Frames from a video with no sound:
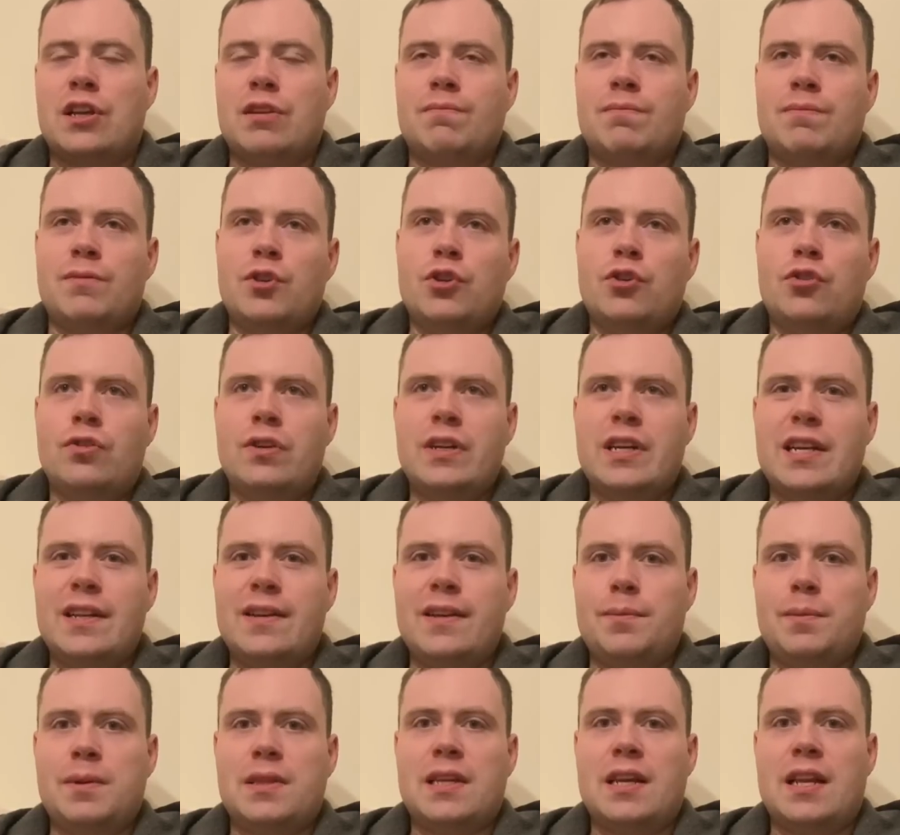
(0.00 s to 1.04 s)
you could
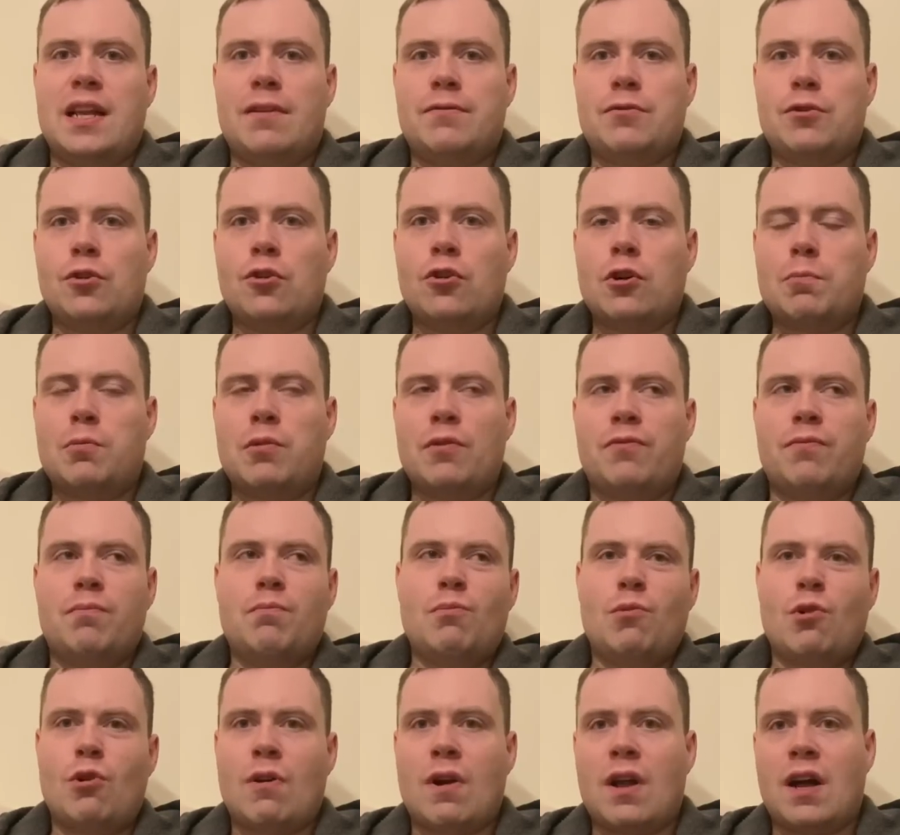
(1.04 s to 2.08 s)
lead with the left hook, but
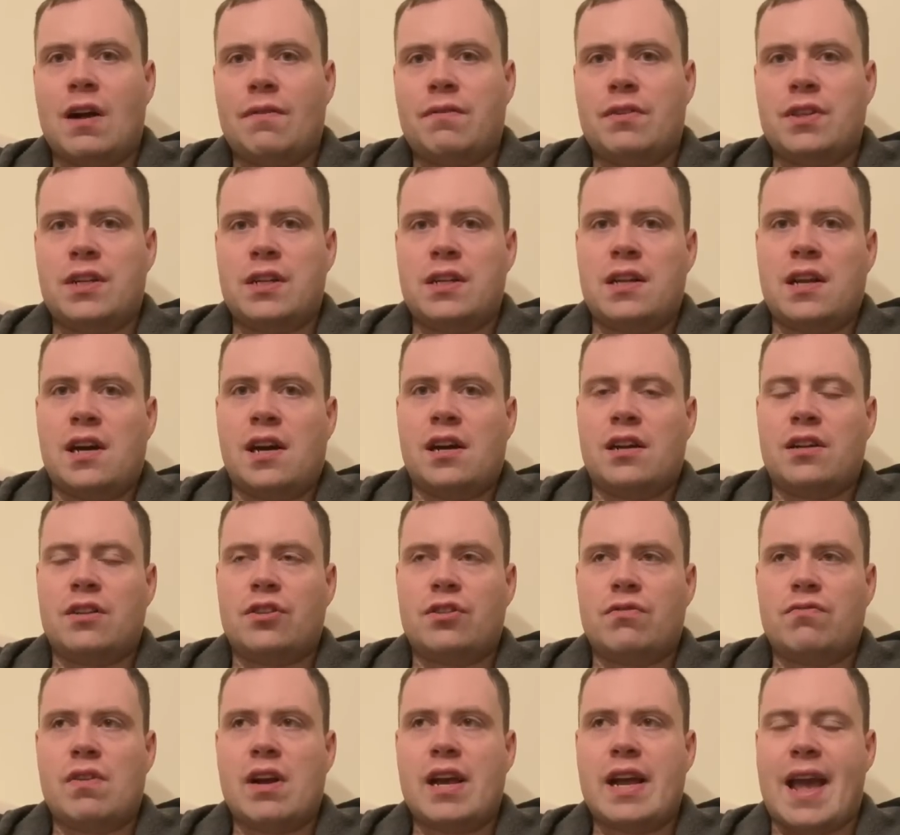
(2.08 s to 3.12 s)
more often than not,
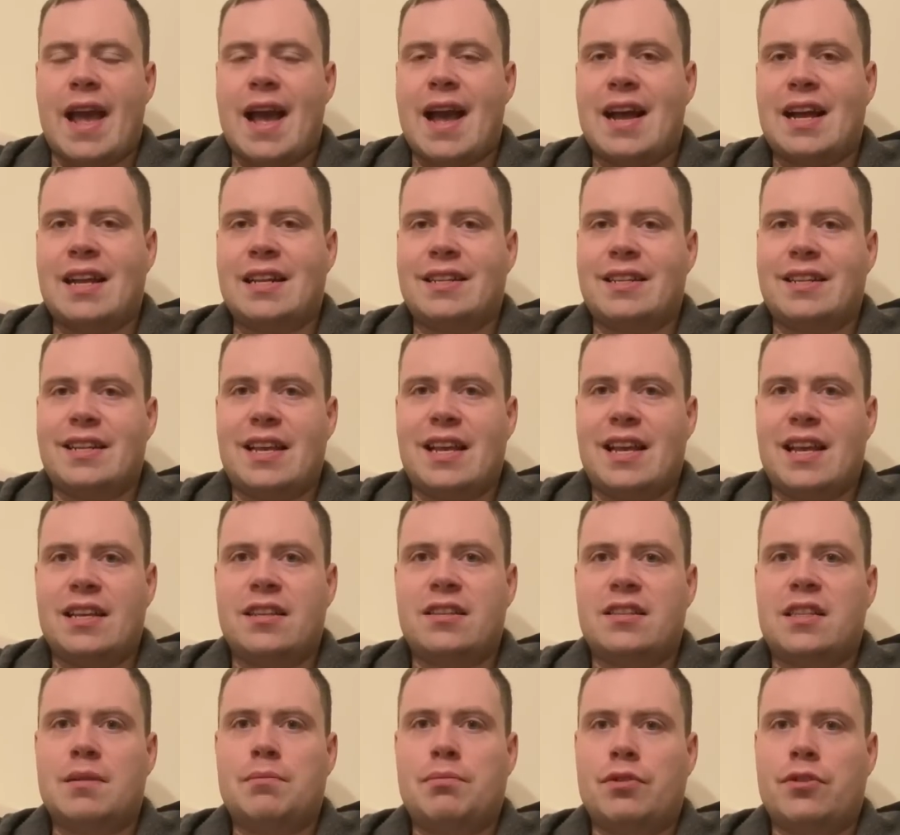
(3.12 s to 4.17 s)
the right hand
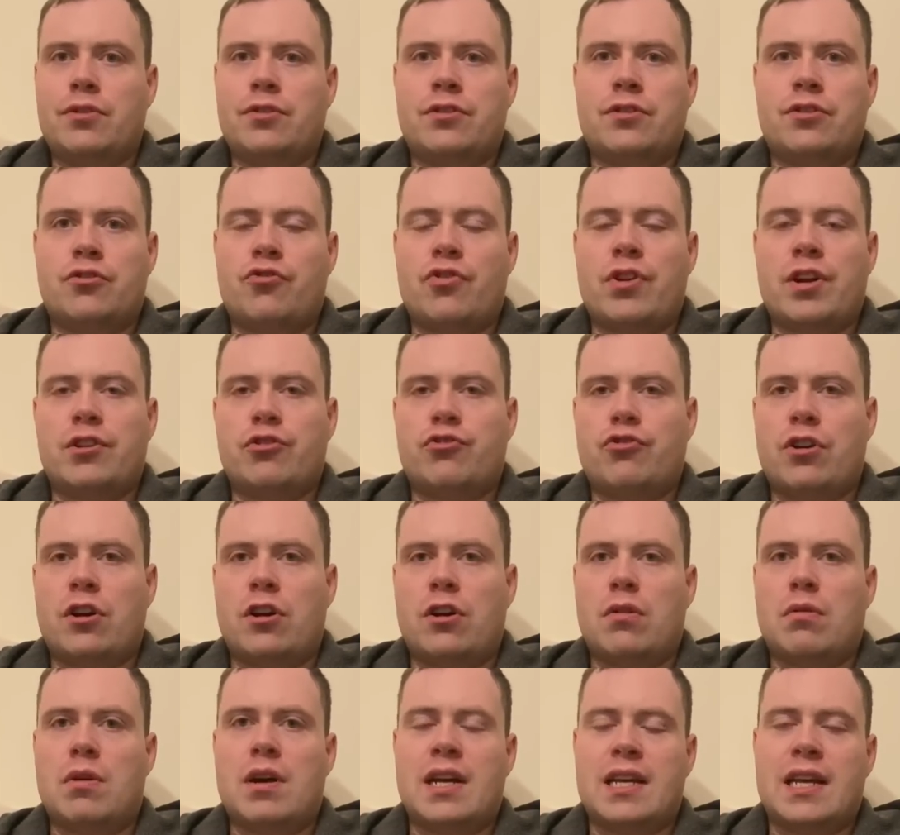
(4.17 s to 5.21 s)
is the punch to try and
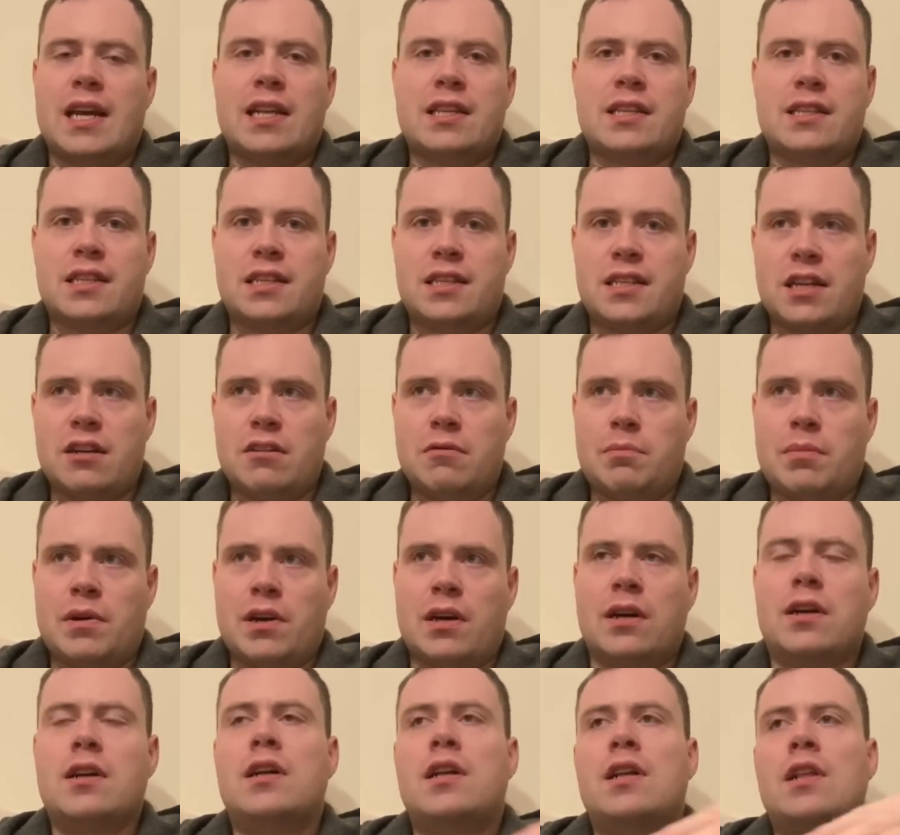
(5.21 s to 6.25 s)
throw against the
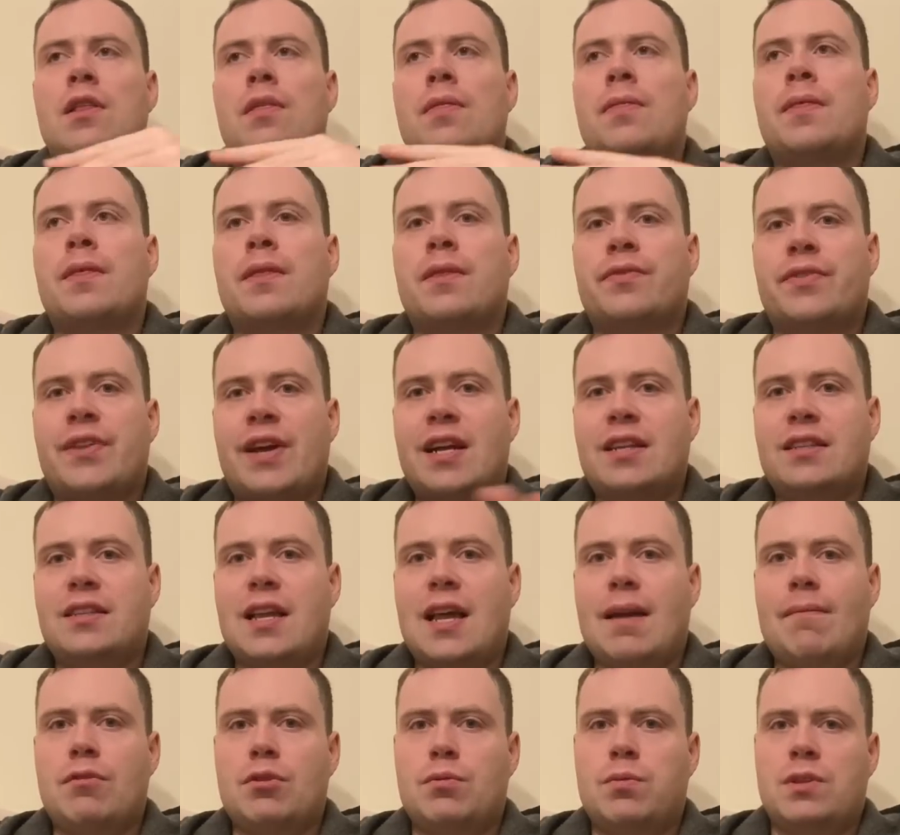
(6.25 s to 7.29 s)
southpaw. Tank
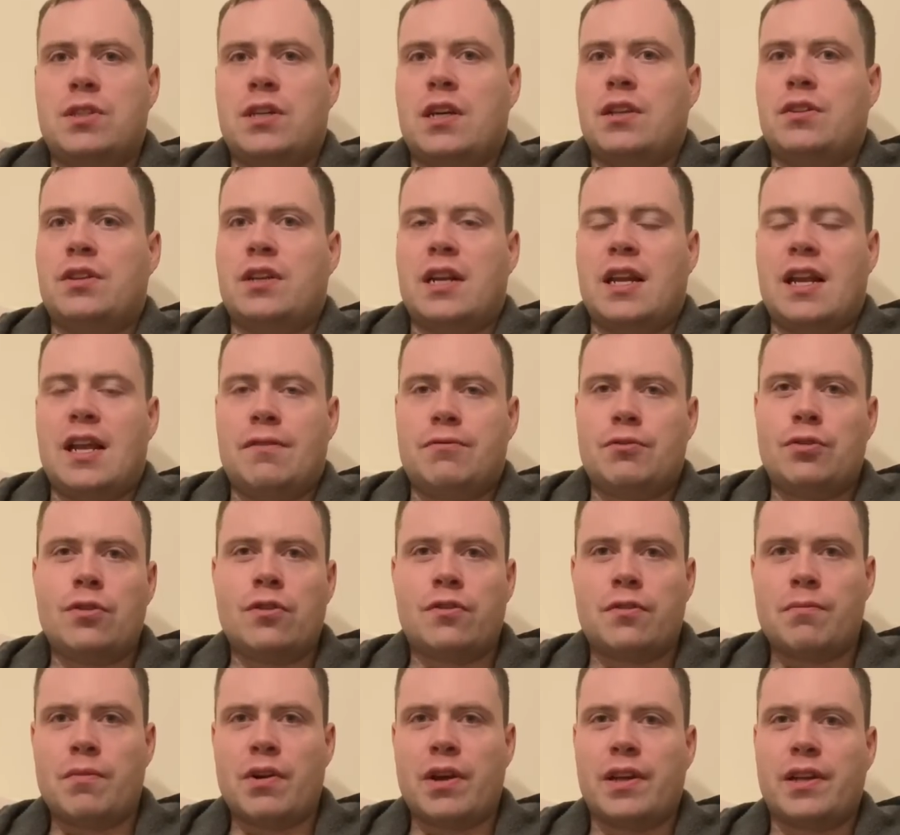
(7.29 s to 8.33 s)
Davis was onto the left
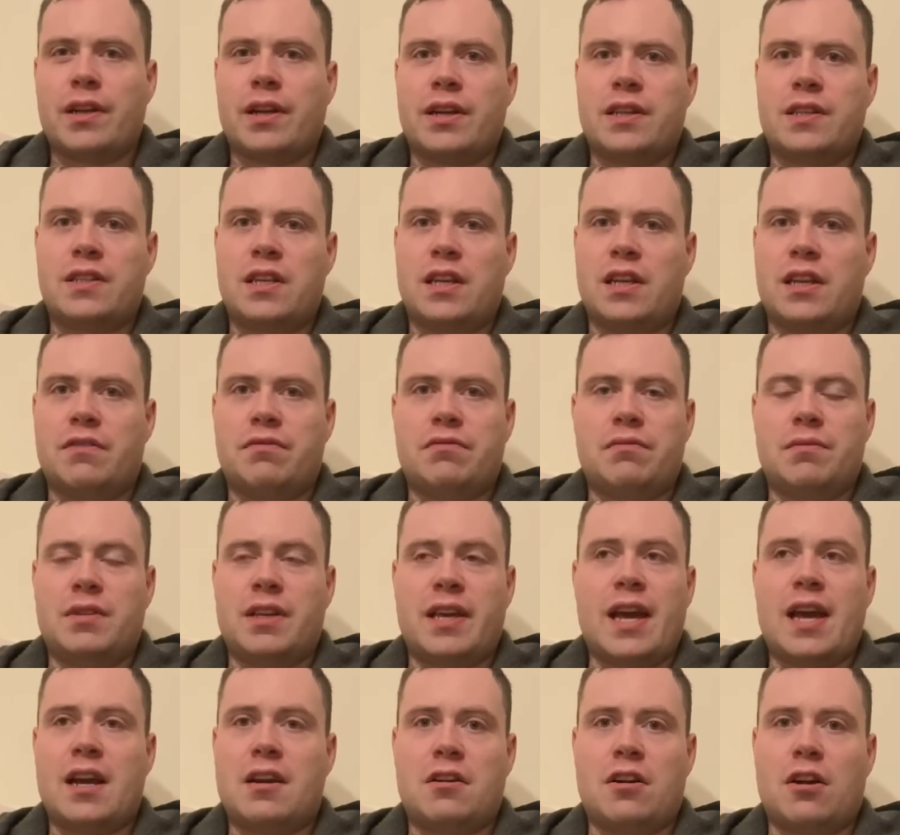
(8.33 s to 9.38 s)
hook from Ryan Garcia from the
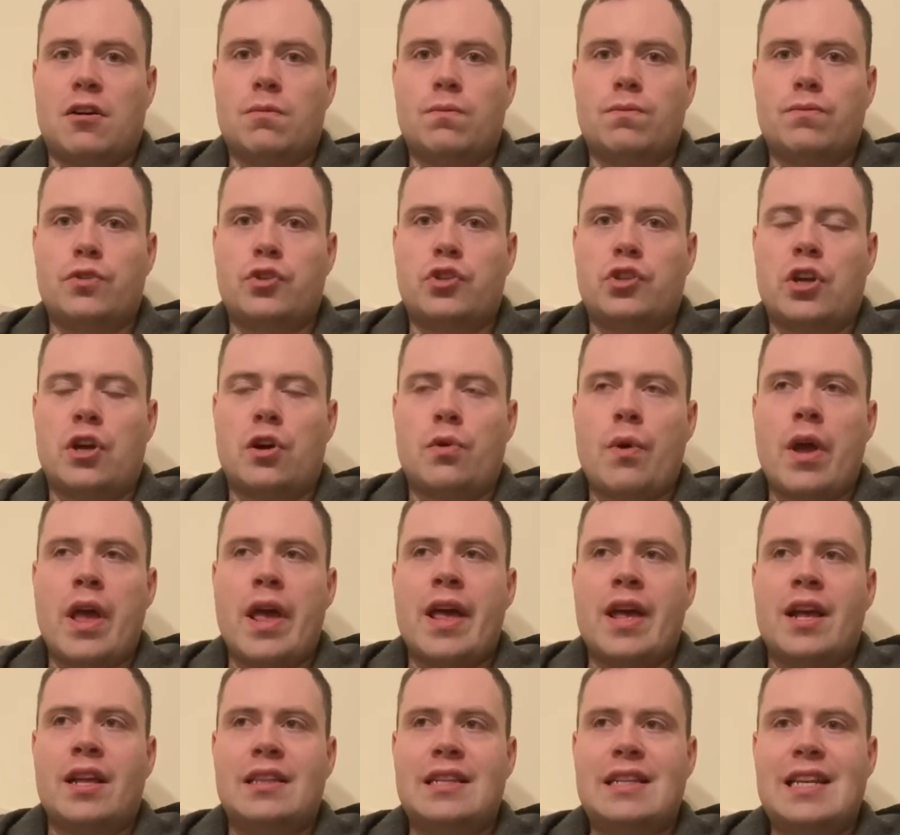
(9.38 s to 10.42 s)
get-go. So
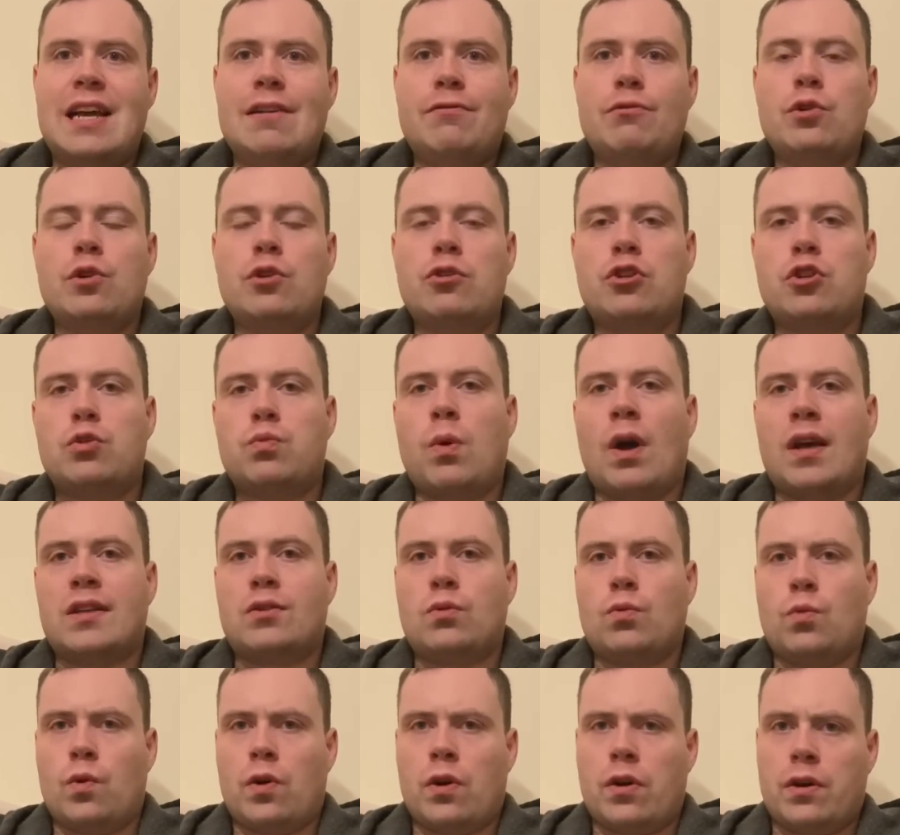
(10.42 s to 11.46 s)
the left hook just
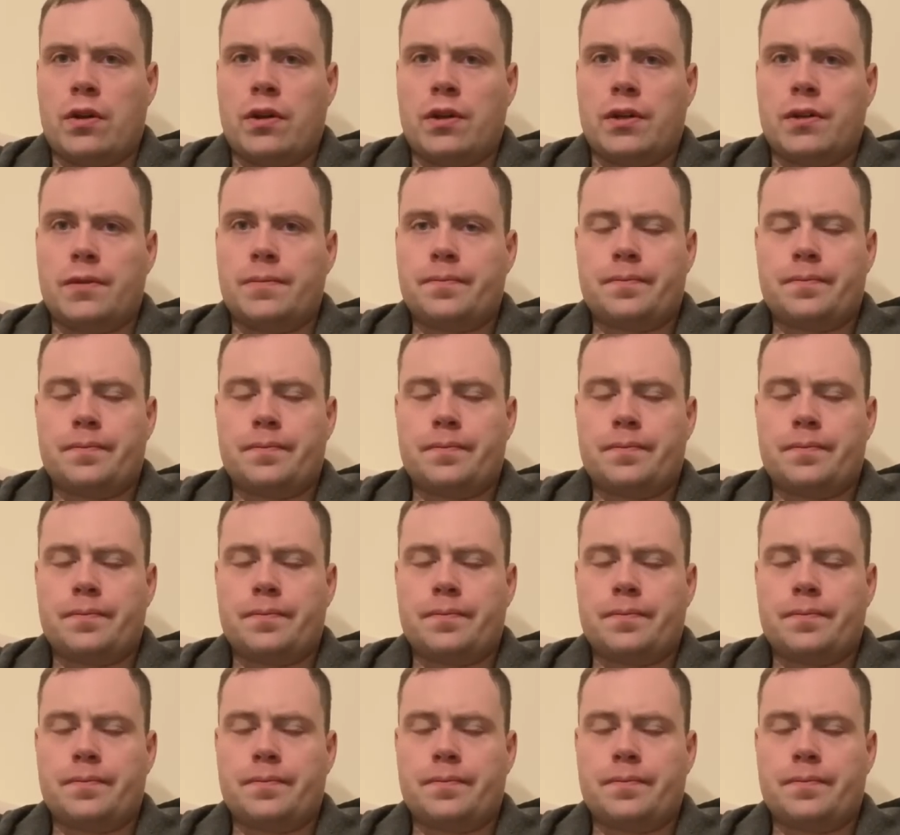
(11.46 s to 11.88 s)
wasn't working.